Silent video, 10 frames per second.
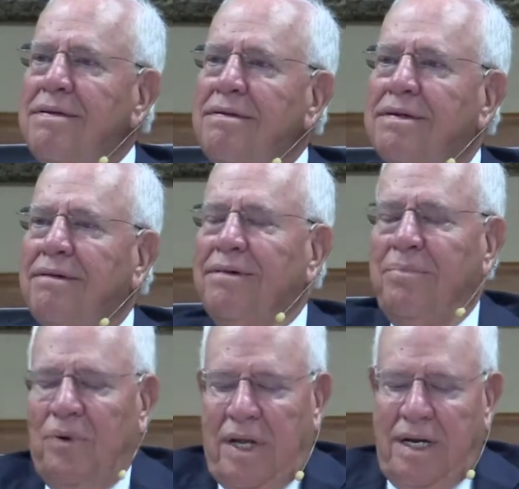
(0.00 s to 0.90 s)
You say, well,
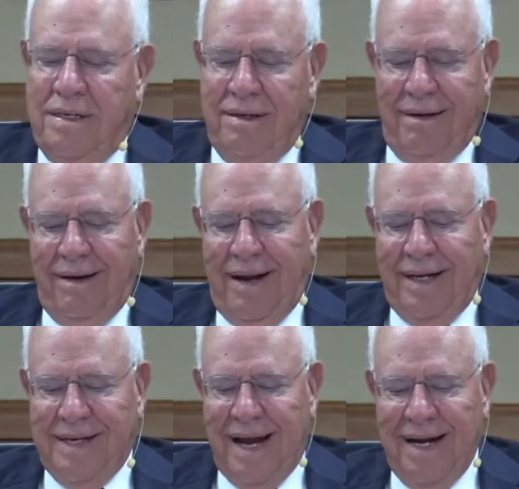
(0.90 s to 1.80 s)
boy, that's,
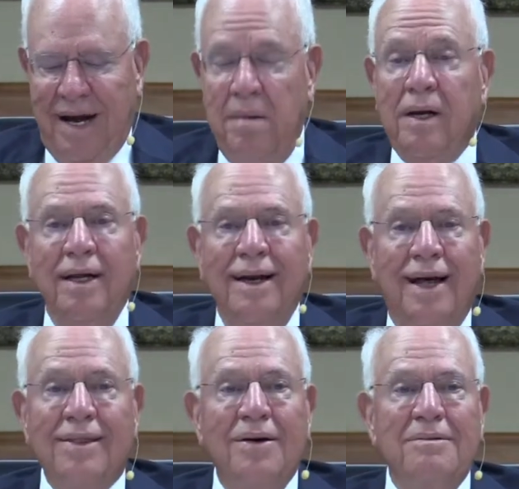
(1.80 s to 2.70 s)
that's kind of comical, and I
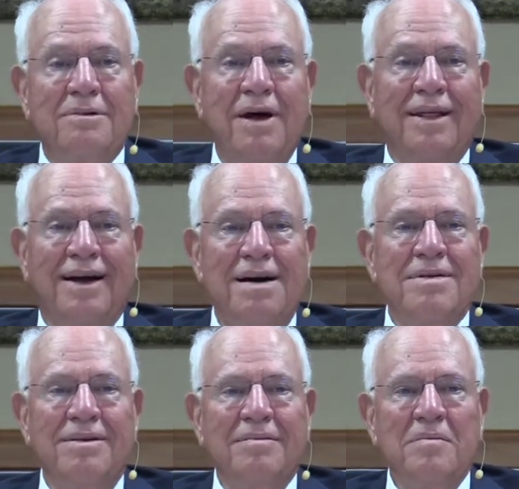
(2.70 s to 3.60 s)
thought it was rather comical.